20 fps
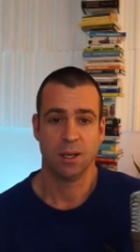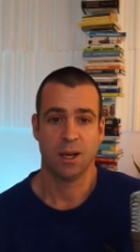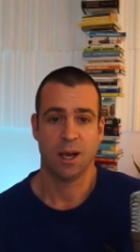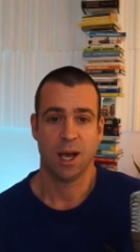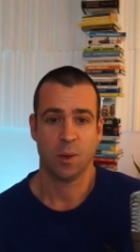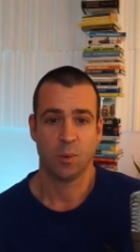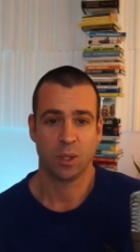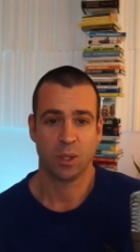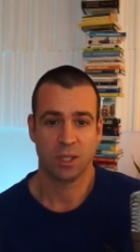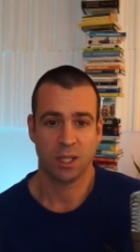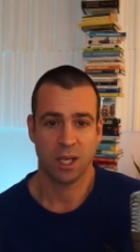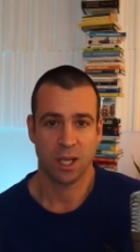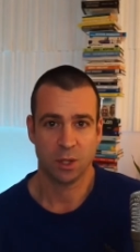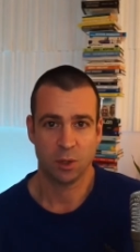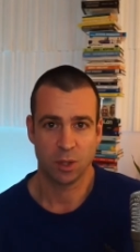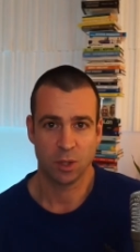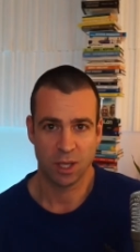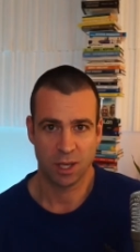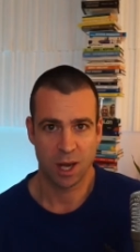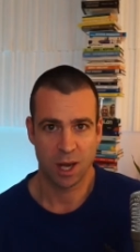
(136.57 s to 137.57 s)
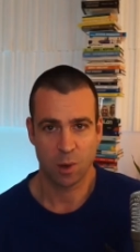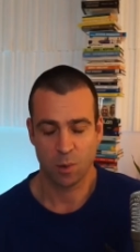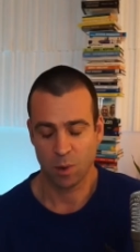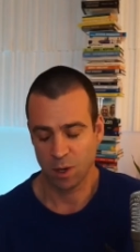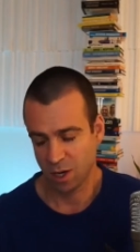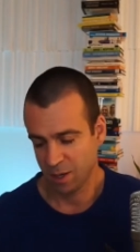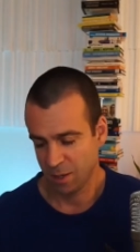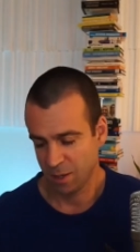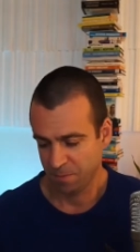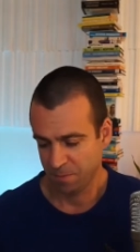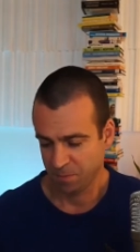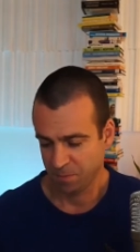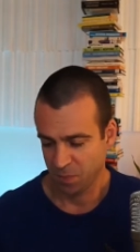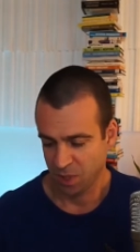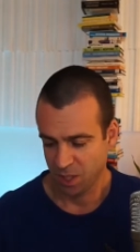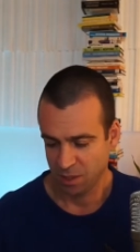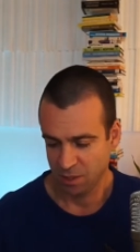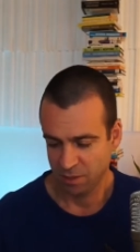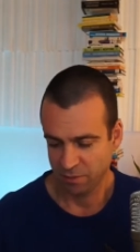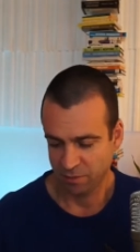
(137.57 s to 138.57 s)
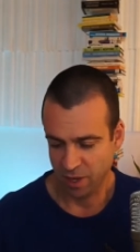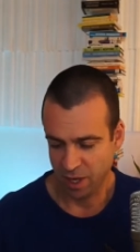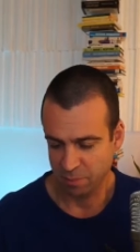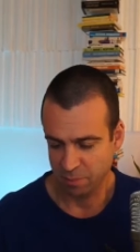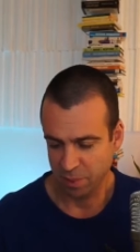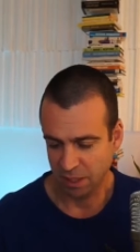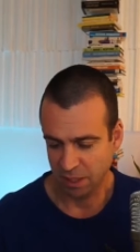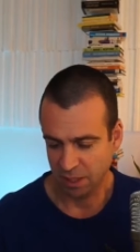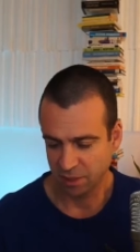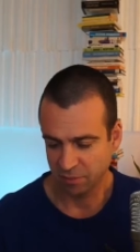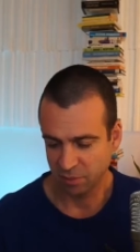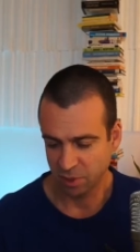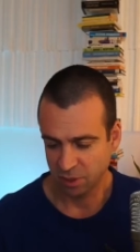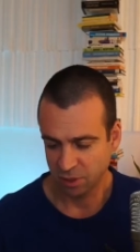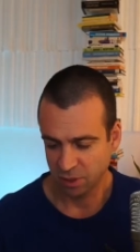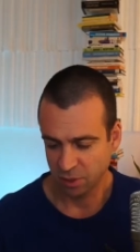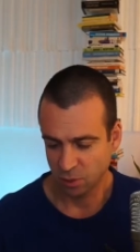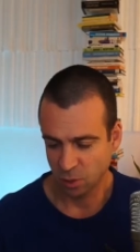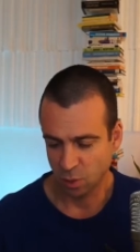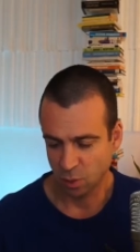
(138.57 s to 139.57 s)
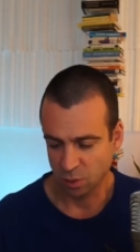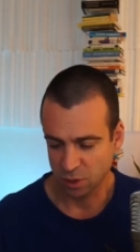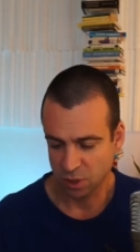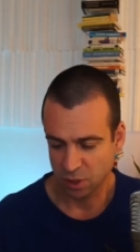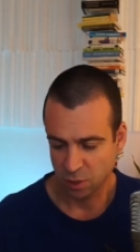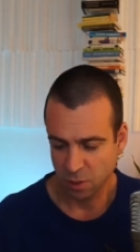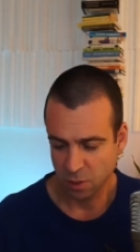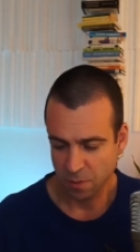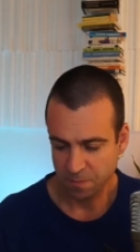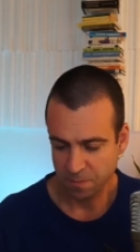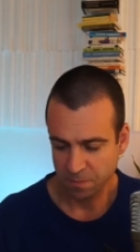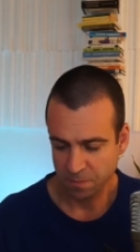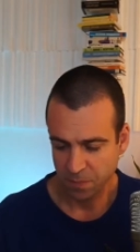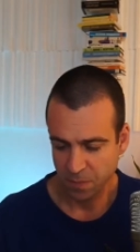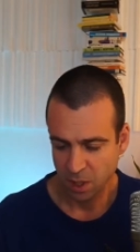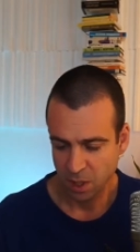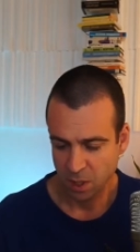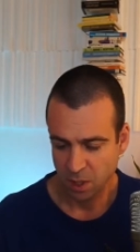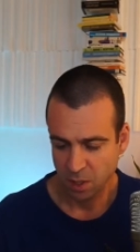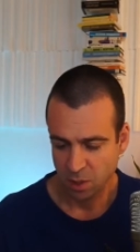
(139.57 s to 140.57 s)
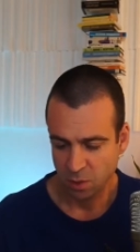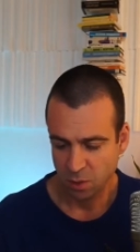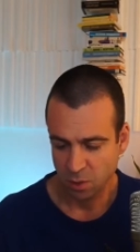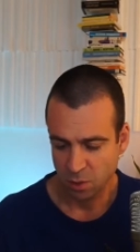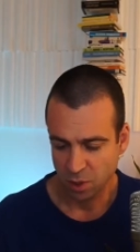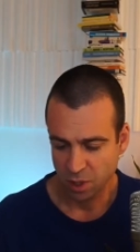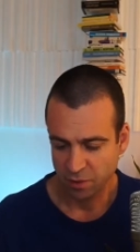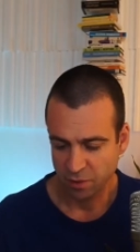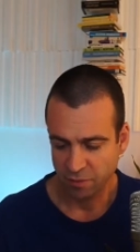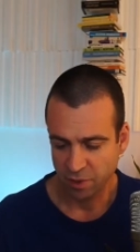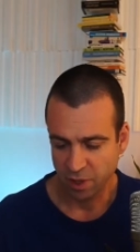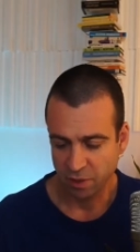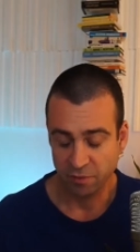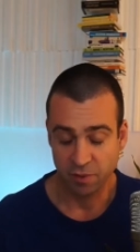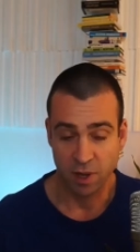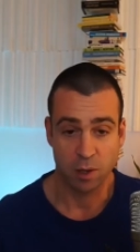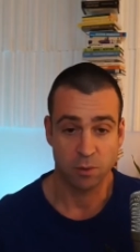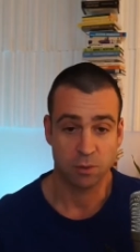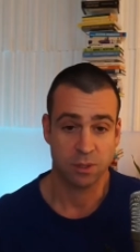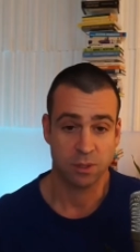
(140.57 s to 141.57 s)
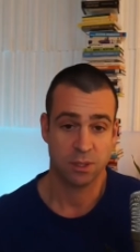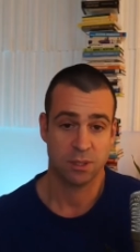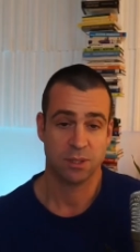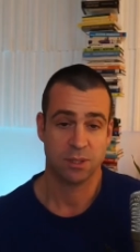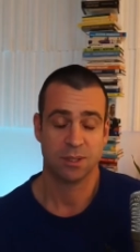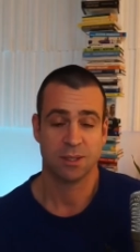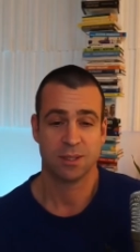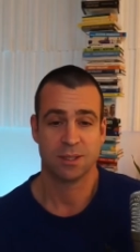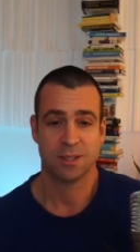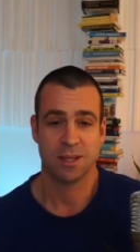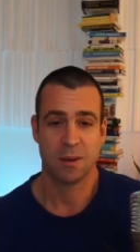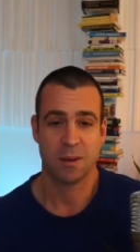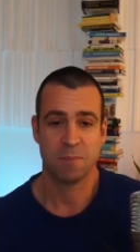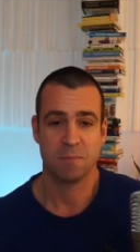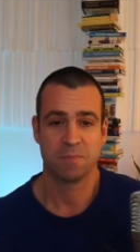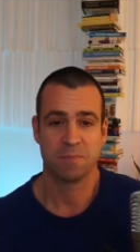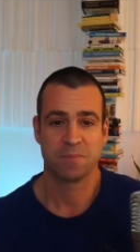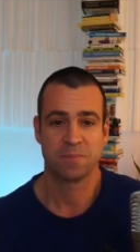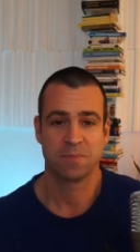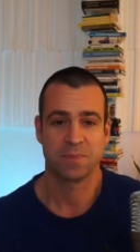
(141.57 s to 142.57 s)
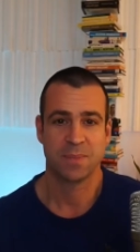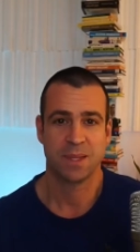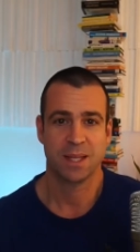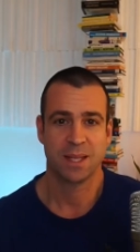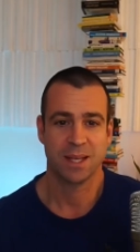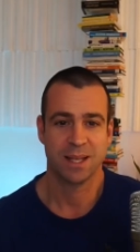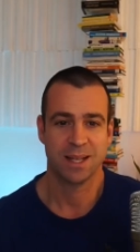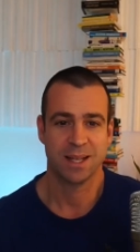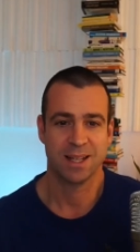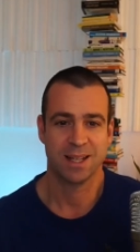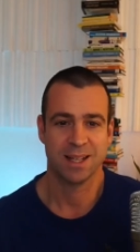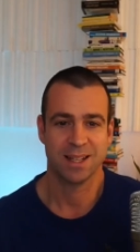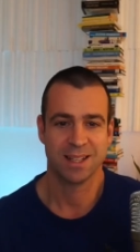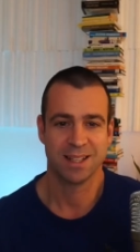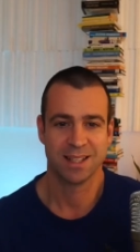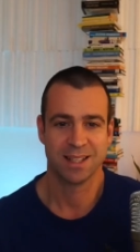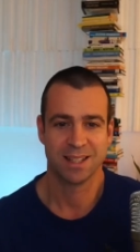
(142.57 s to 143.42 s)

I will tell you in an hour if I believe it also or if I found some uh,